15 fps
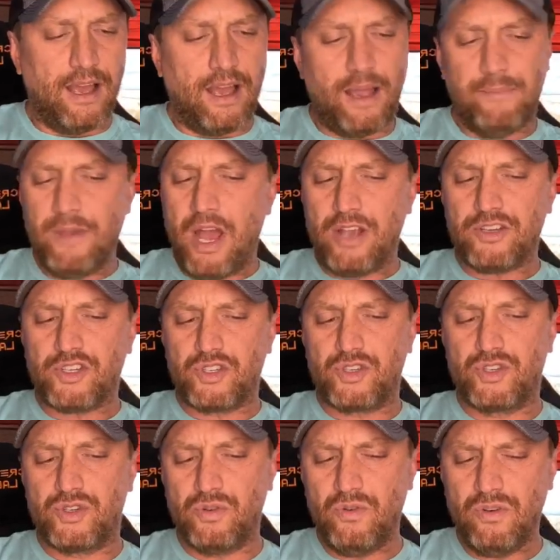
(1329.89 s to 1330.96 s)
I'm not
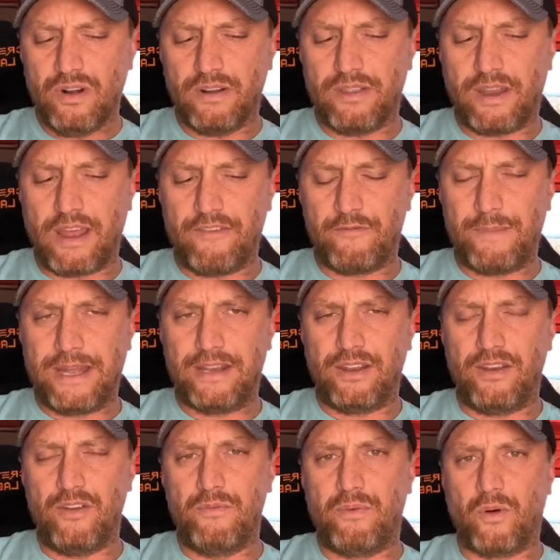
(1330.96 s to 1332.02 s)
sure that I've been to
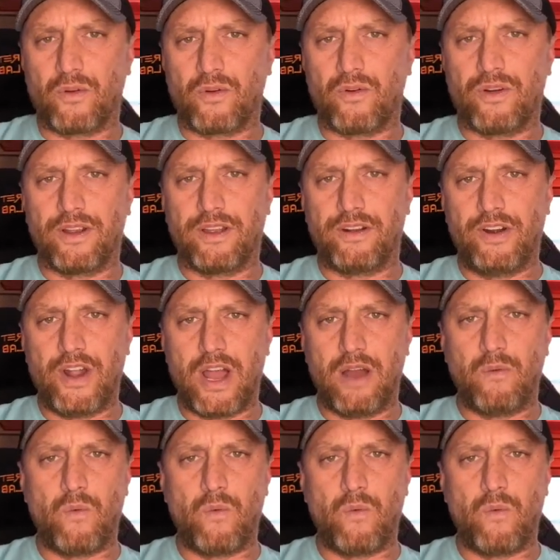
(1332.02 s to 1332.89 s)
Newport, Oregon or not.